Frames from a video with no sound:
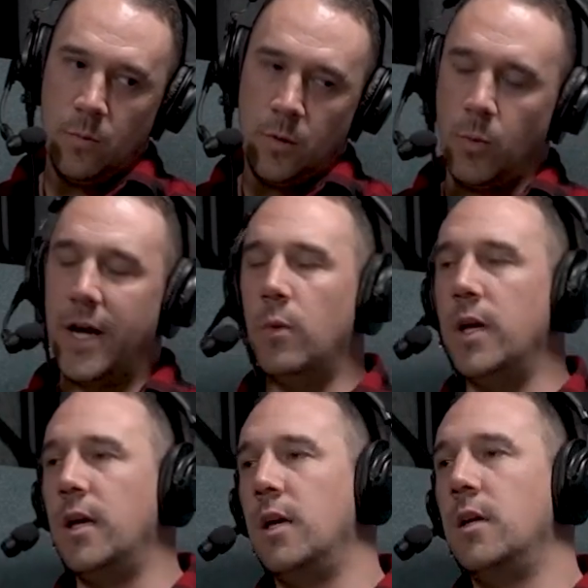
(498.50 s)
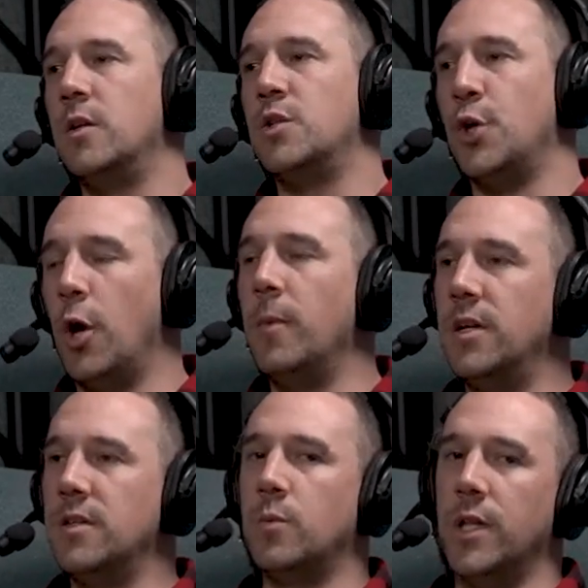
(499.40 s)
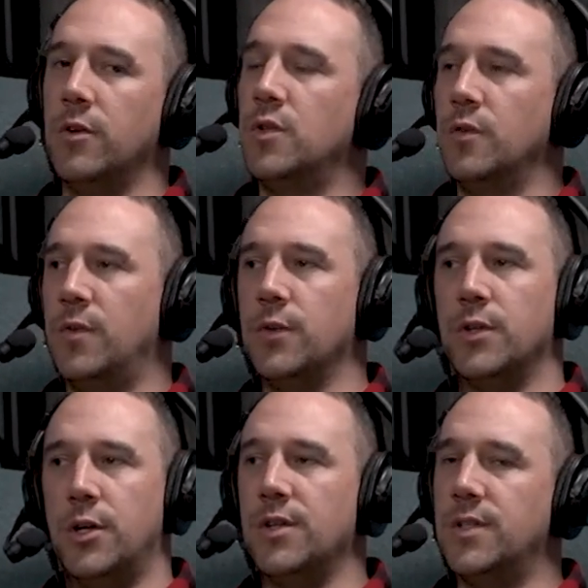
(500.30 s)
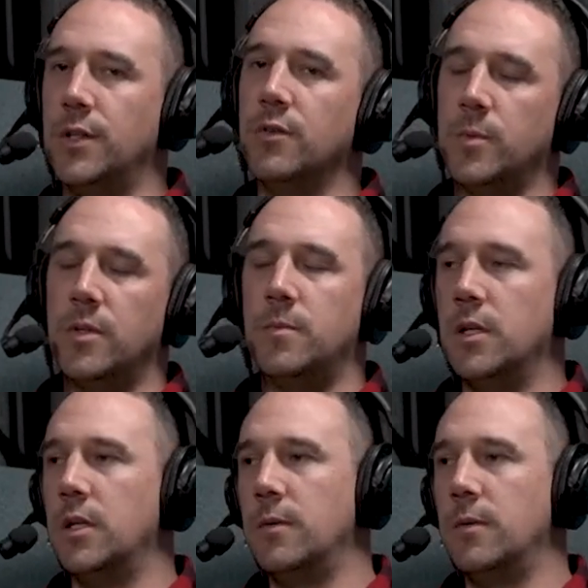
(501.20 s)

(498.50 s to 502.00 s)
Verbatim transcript: the way we term it is whether it's your fault or not, it's still your responsibility.